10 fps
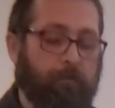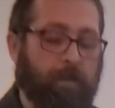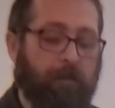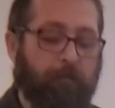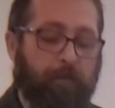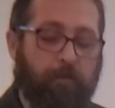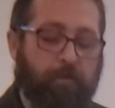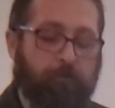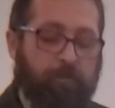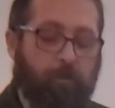God, for
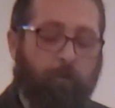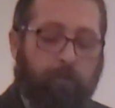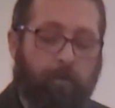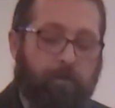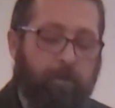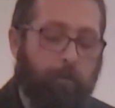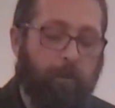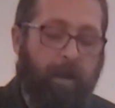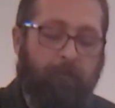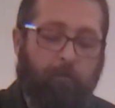those who don't know you
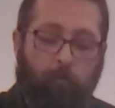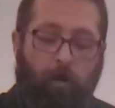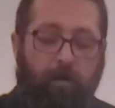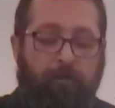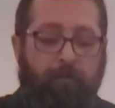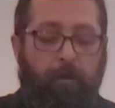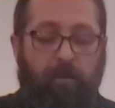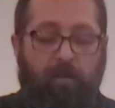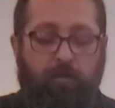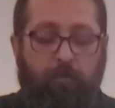or haven't walked very
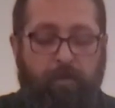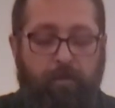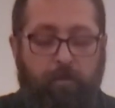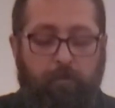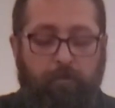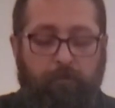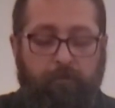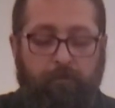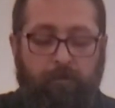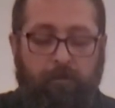long with you,
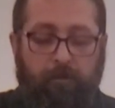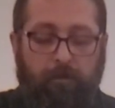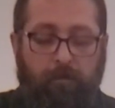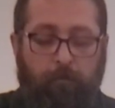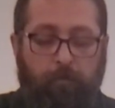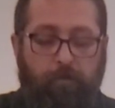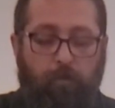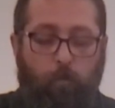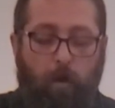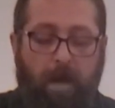would you
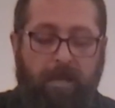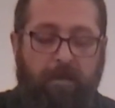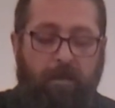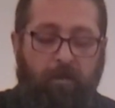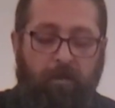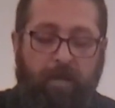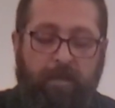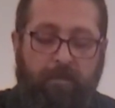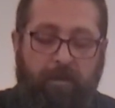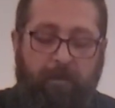awaken a
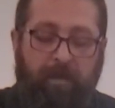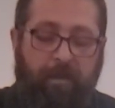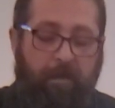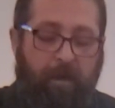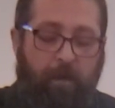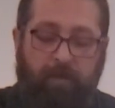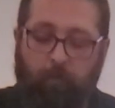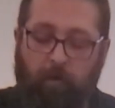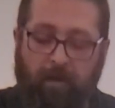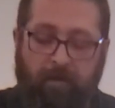light in them that cannot be
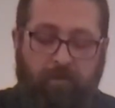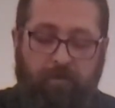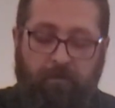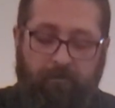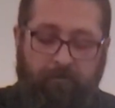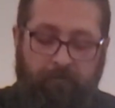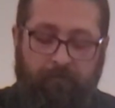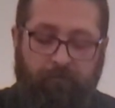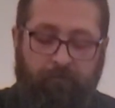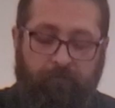quenched?
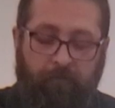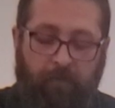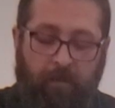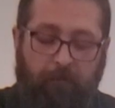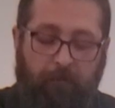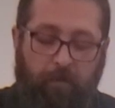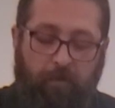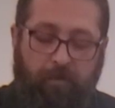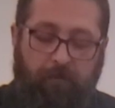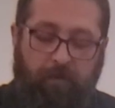And for
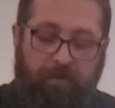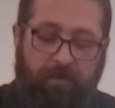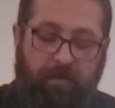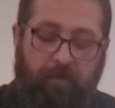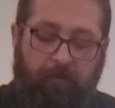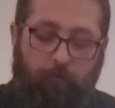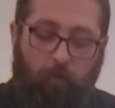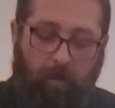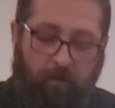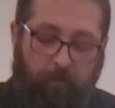those of us that have
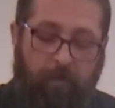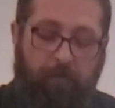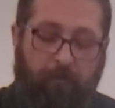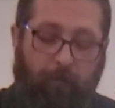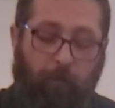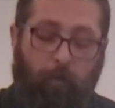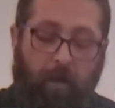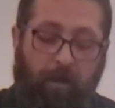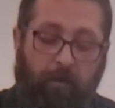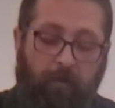walked with you for a
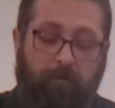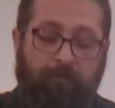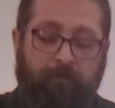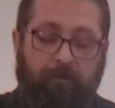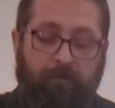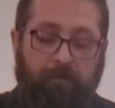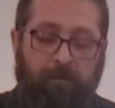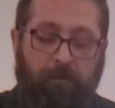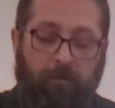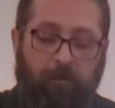while,
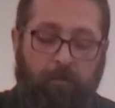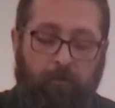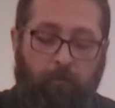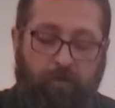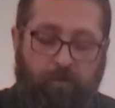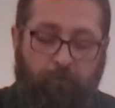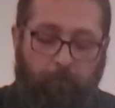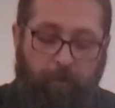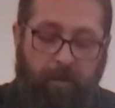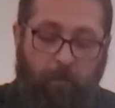would you
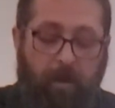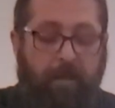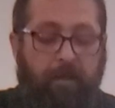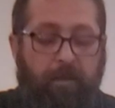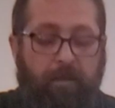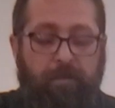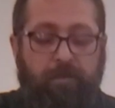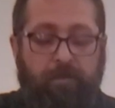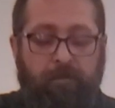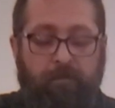reawaken
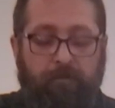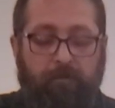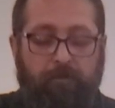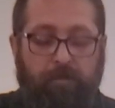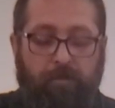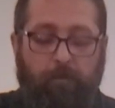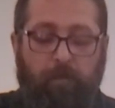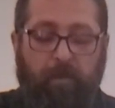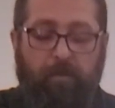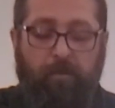us to
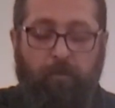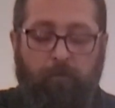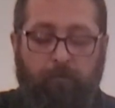something new?